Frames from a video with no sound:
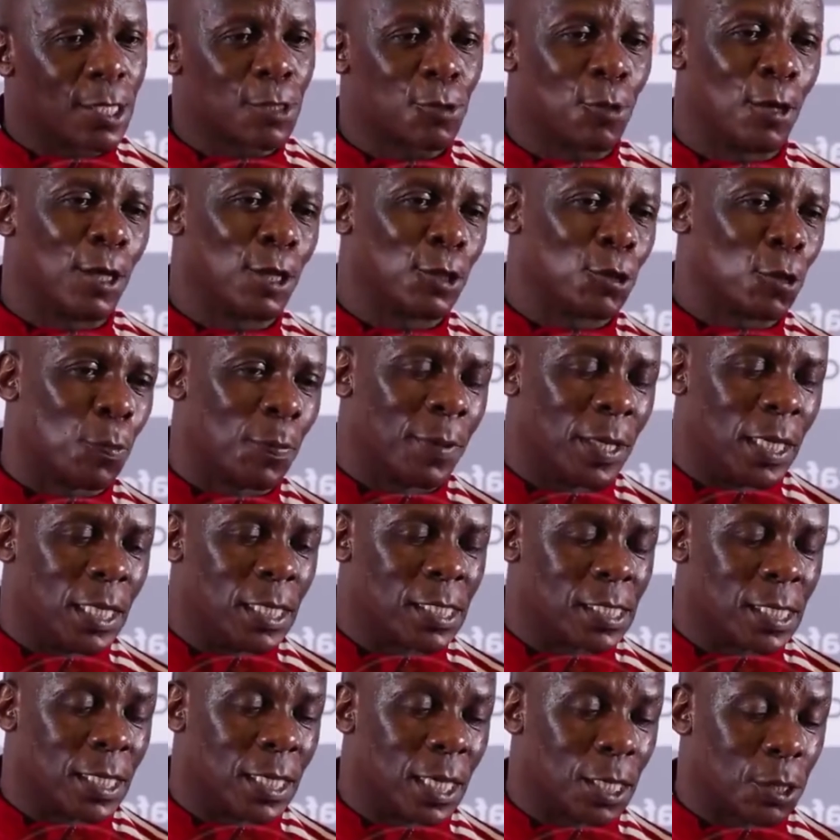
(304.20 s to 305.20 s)
it's going to be
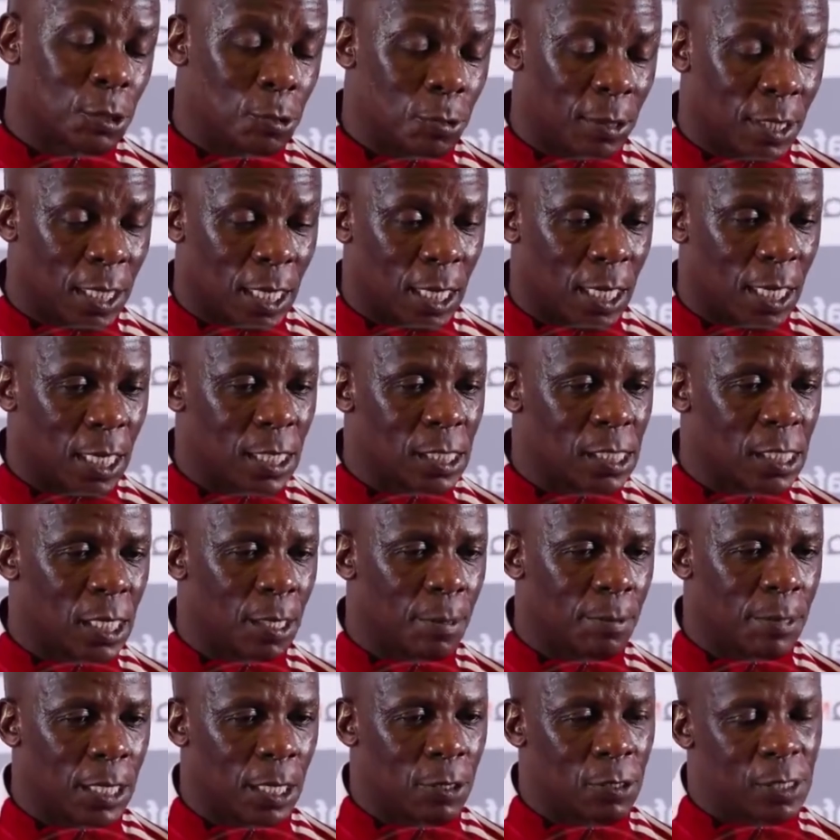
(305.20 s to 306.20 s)
easy next week against
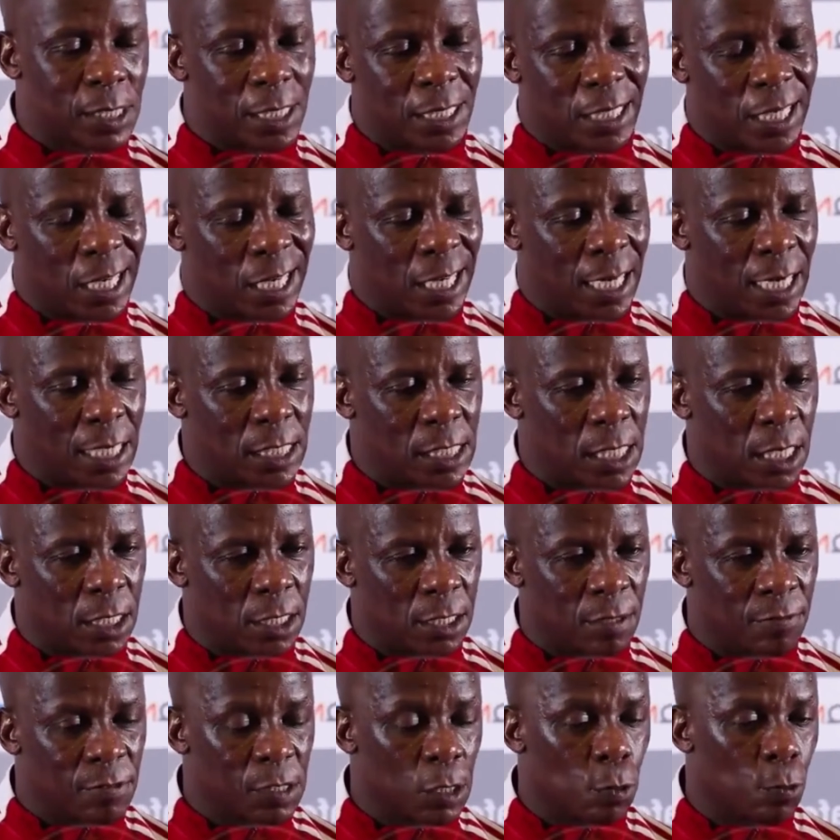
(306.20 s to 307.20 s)
Cape Town City and
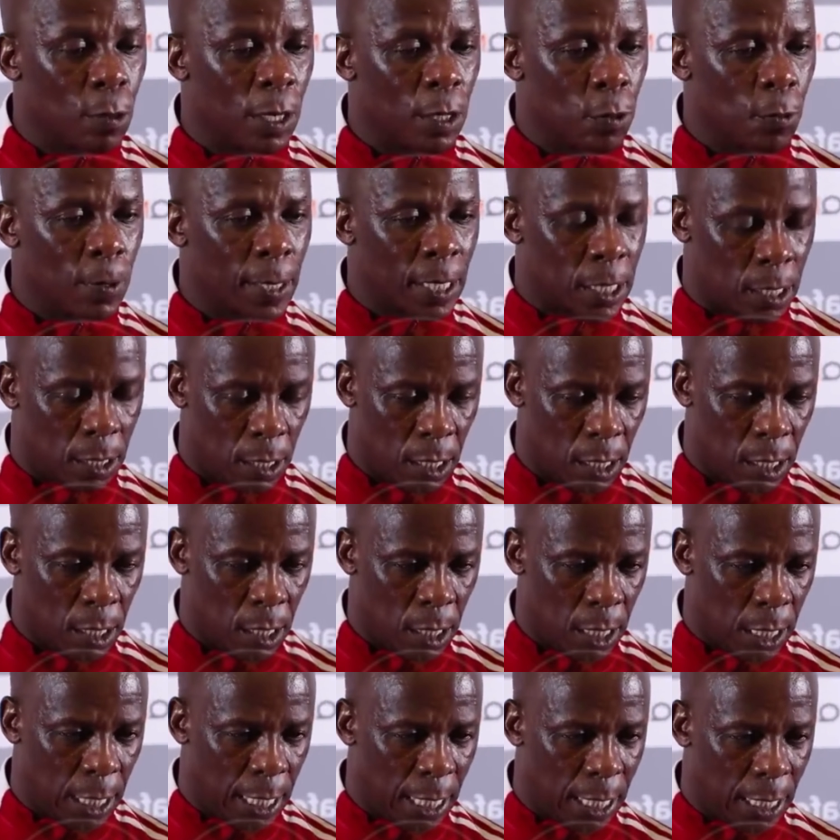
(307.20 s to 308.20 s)
Kaizer Chiefs in 1 week,
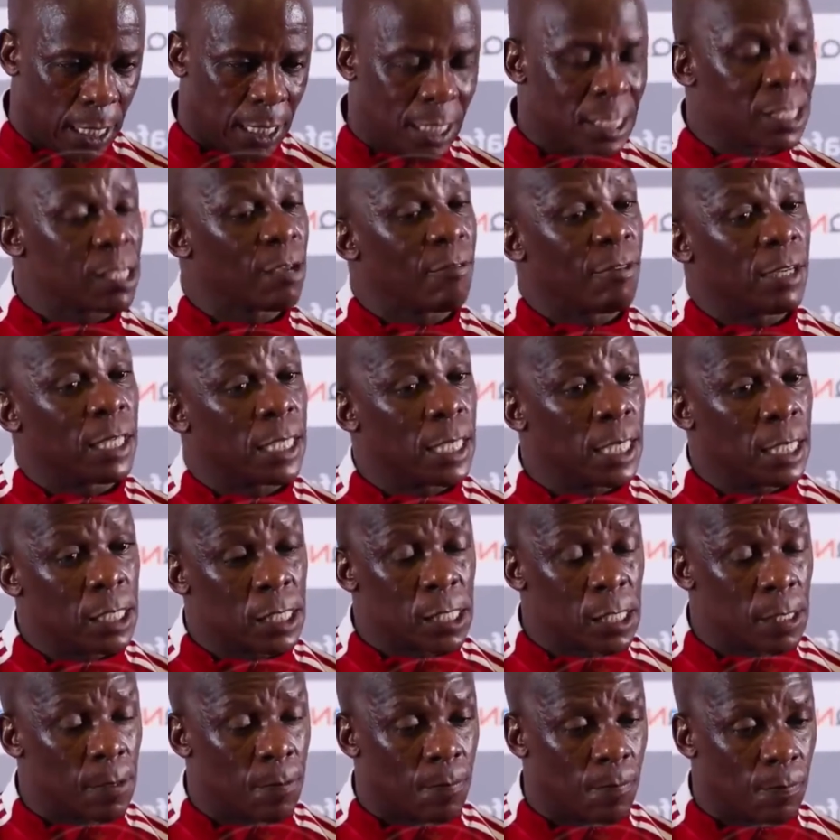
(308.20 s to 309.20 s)
in 7
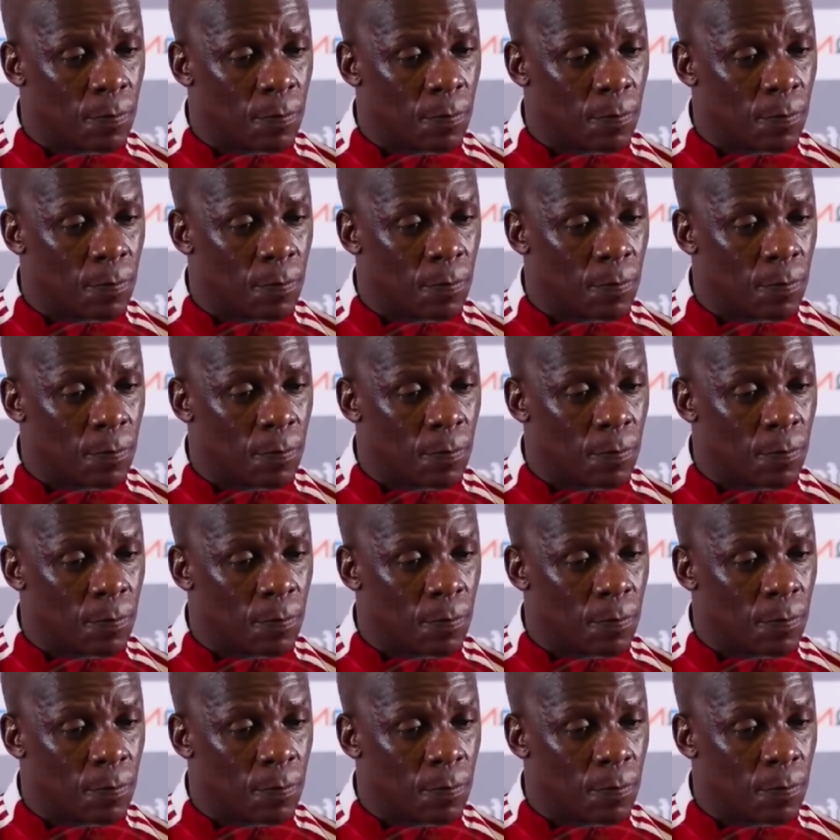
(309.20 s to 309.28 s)
days.